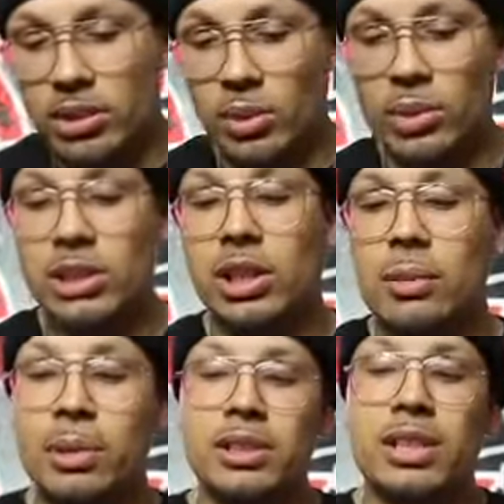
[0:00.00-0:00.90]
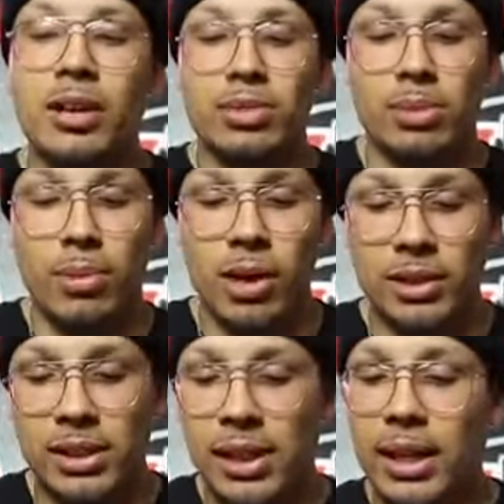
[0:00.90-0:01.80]
So we're just gonna put scuffs or
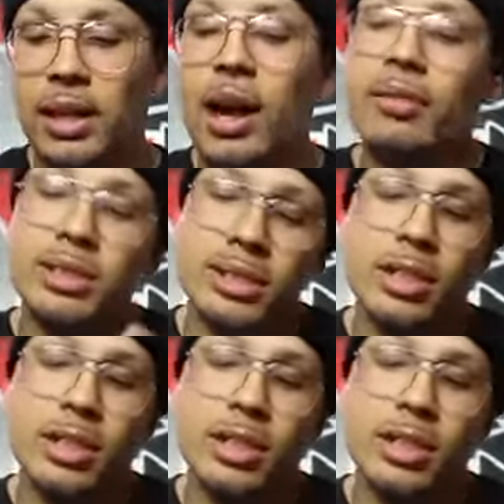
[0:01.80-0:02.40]
marks, and obviously